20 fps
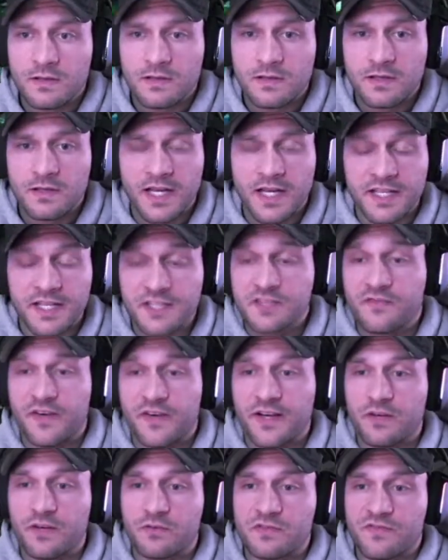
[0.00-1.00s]
And this
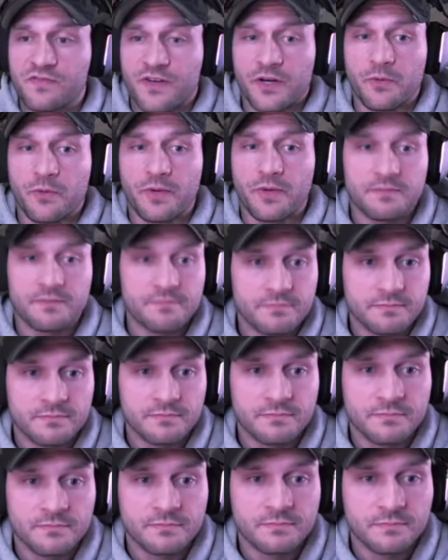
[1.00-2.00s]
fight goes very well.
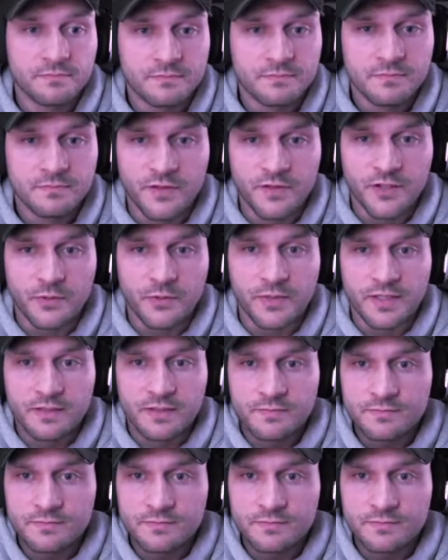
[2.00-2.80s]
Very well.